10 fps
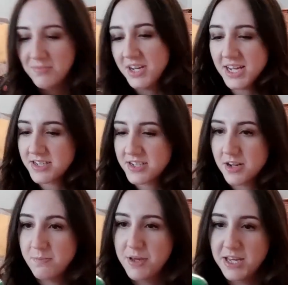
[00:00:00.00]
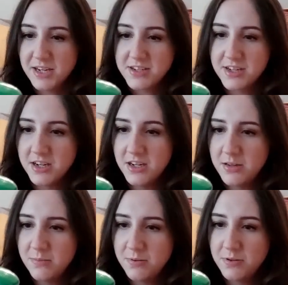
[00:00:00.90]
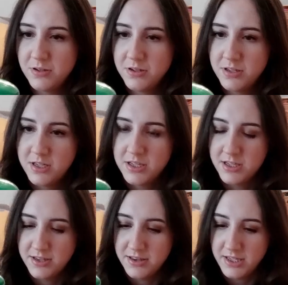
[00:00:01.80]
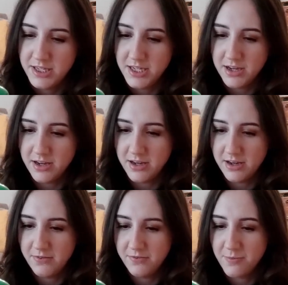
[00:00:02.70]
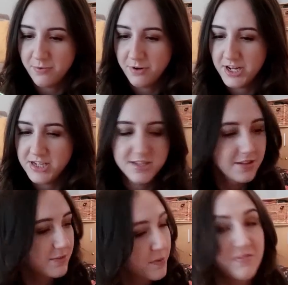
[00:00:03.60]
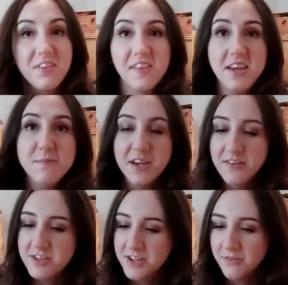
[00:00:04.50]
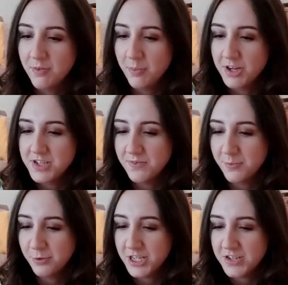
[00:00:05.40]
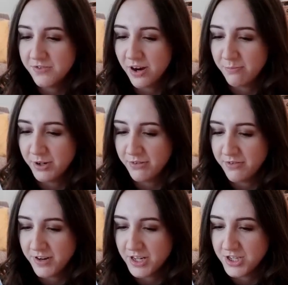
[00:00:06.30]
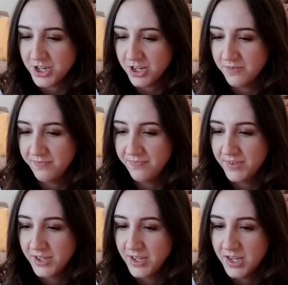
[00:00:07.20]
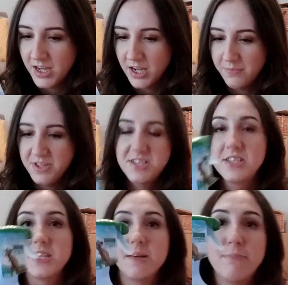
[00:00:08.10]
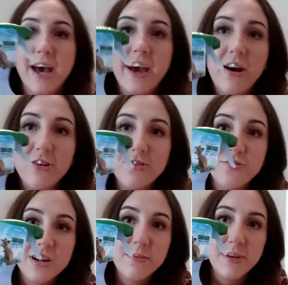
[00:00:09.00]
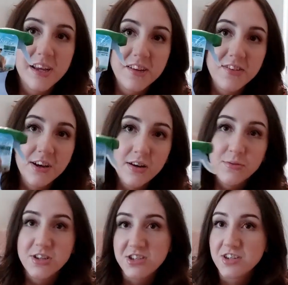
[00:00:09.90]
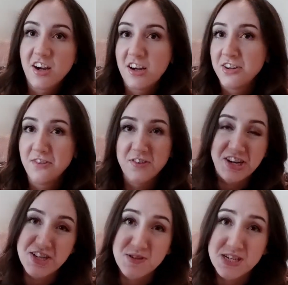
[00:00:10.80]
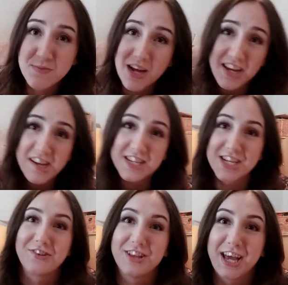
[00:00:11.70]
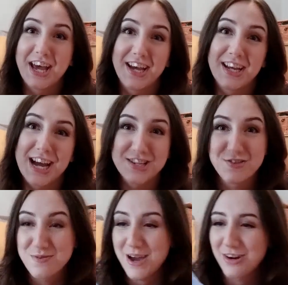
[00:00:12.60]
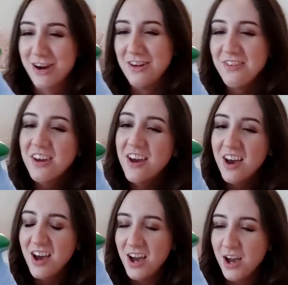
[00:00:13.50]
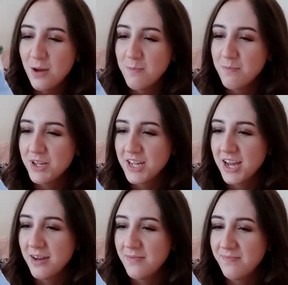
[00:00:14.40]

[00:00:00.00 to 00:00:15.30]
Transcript: Next I picked up the Febreze, a bit of a theme here, isn't there, Febreze fabric refresher. This is the pet odour eliminator, which I don't really need to explain considering their cats are in the background. But yeah,